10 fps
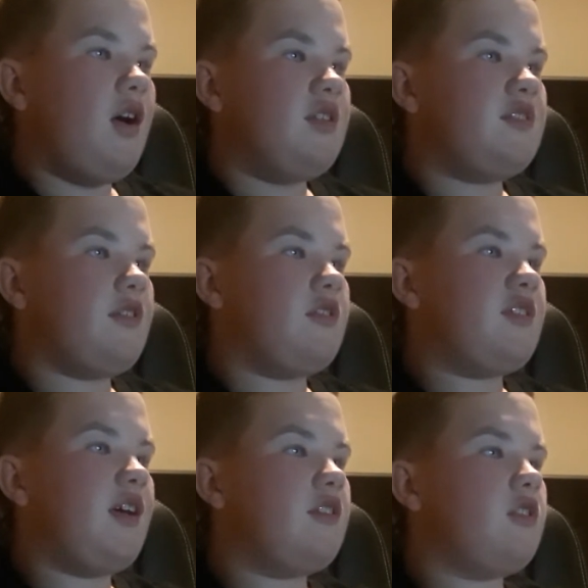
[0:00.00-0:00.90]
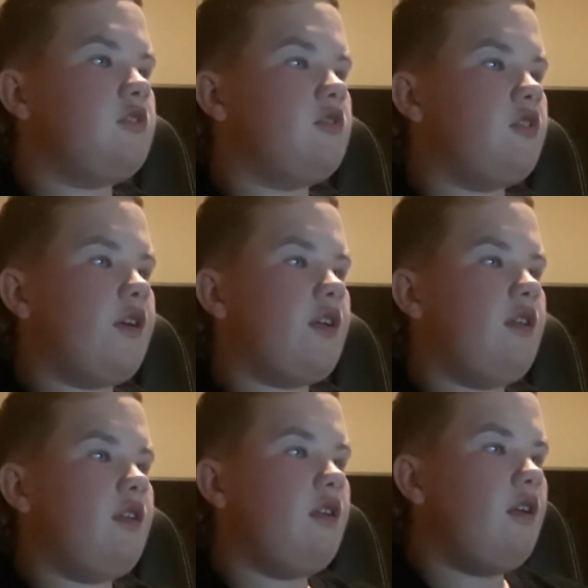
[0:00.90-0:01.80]
series, How to Train Your Dragon,
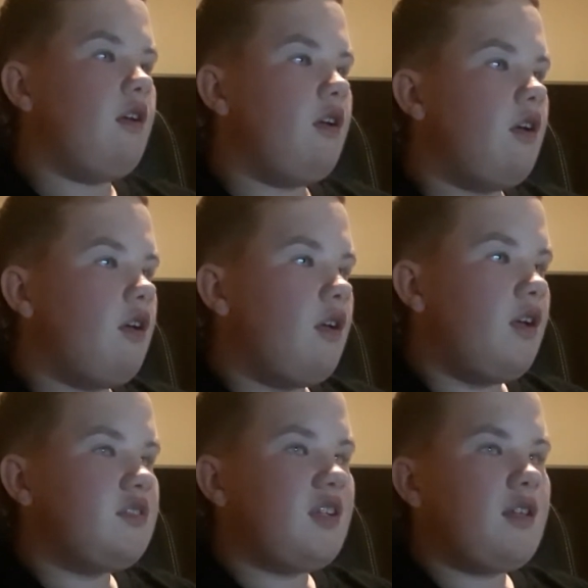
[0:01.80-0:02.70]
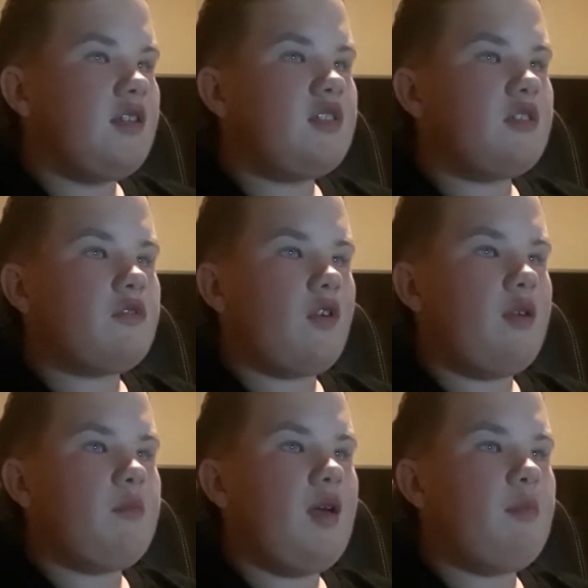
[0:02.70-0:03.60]
as at least three,
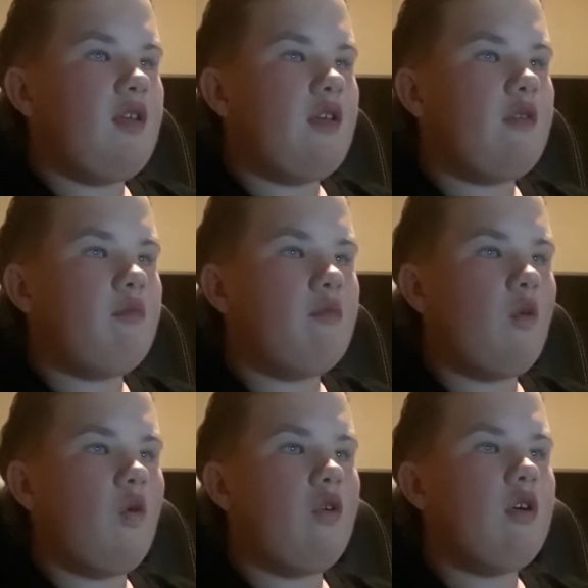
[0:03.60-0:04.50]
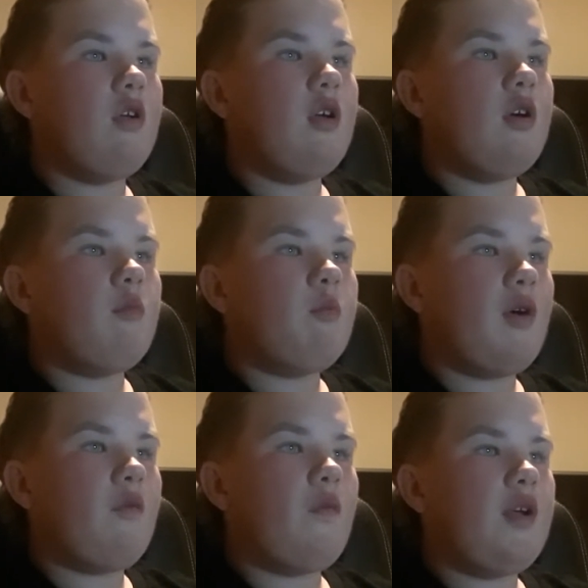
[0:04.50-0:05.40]
maybe more.
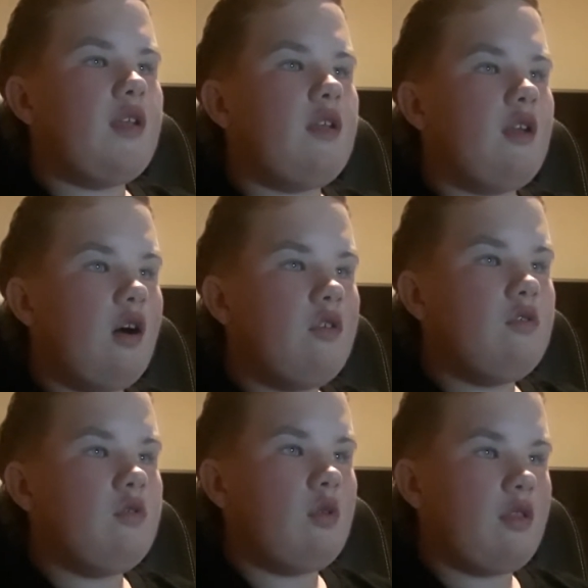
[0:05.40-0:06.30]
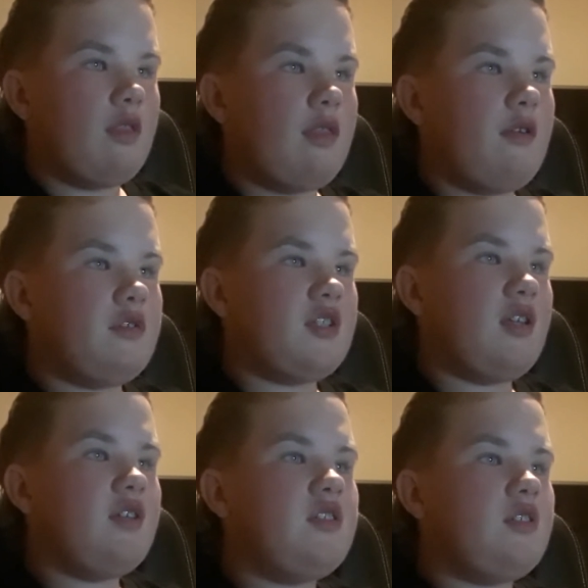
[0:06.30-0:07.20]
But we know there is at
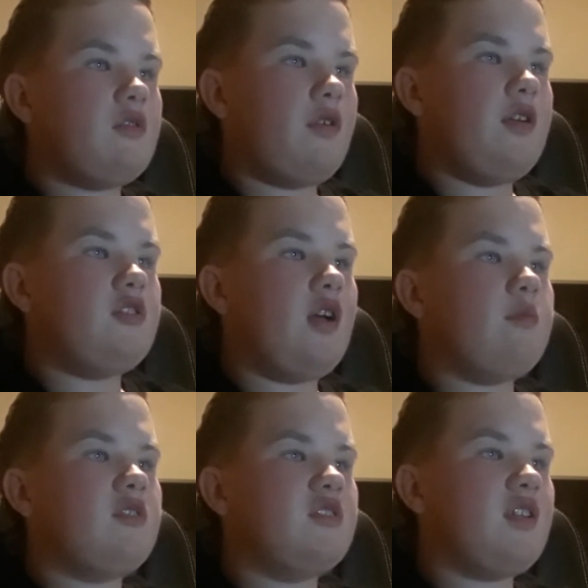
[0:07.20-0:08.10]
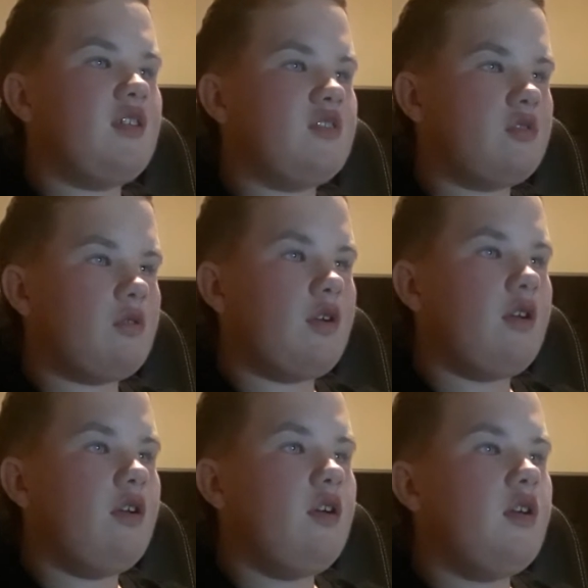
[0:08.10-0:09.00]
least three chapters to the story.
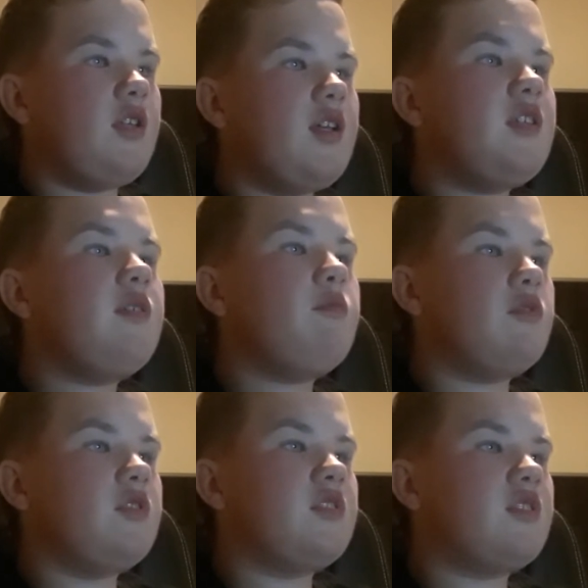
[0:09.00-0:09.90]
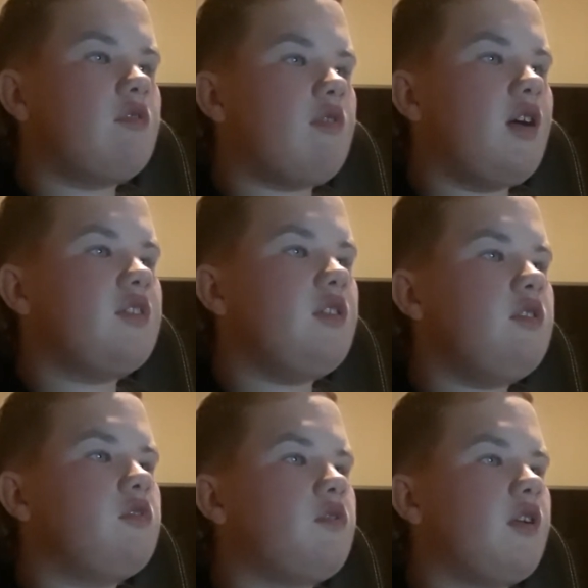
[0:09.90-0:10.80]
Dean DuBois, the writer and
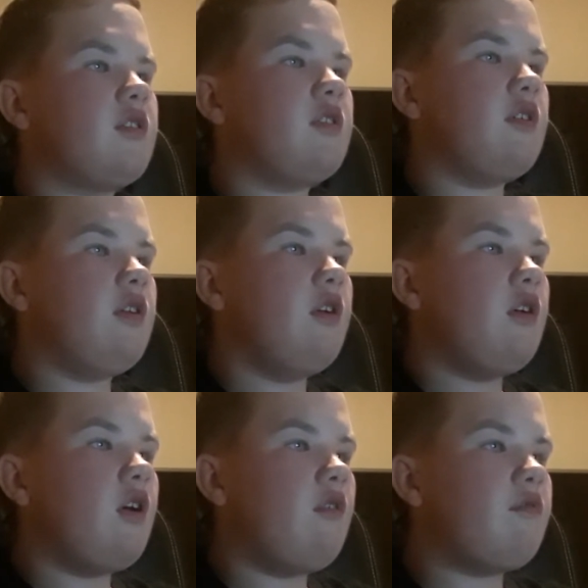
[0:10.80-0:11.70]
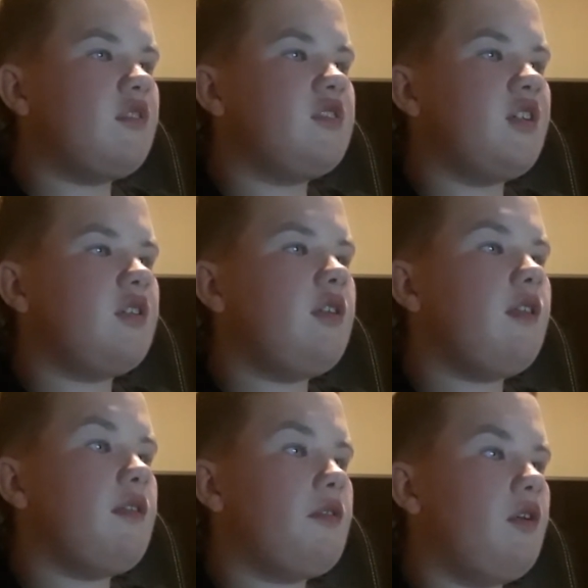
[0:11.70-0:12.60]
the director of the second
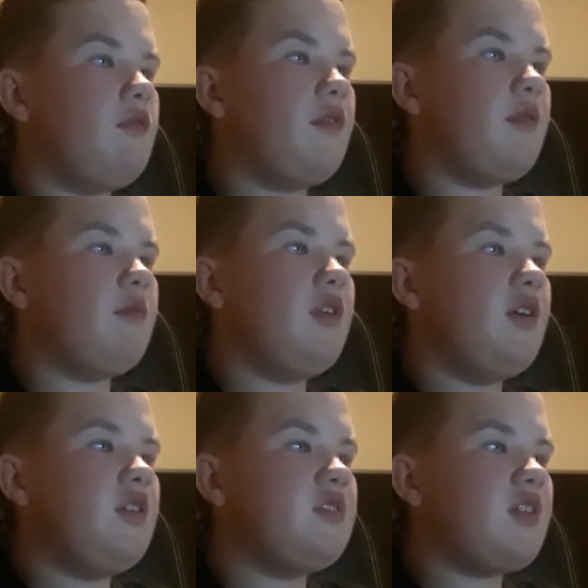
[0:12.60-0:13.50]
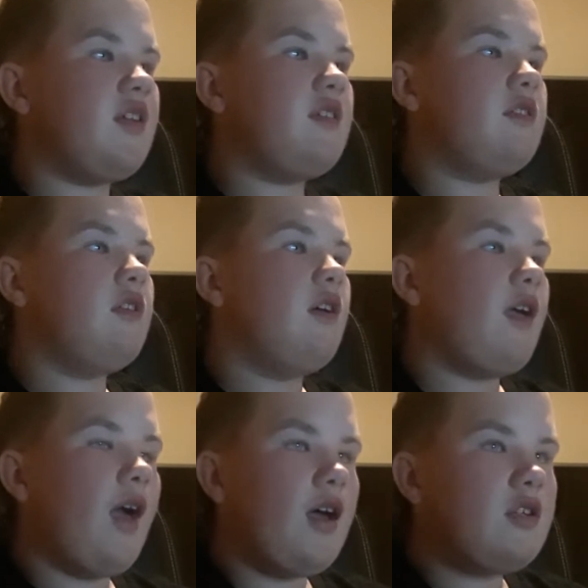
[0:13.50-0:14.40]
and the third film, stated
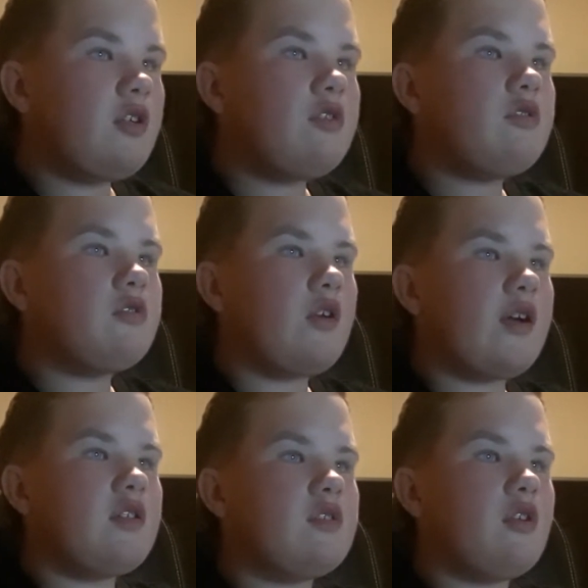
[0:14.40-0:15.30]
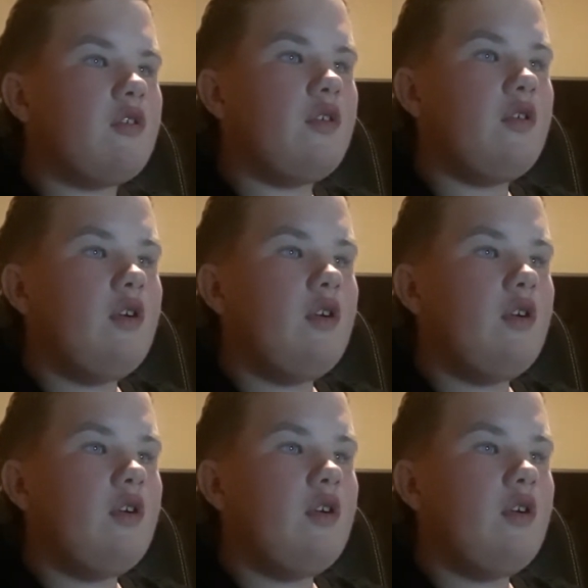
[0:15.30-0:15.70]
How to Train Your Dragon 2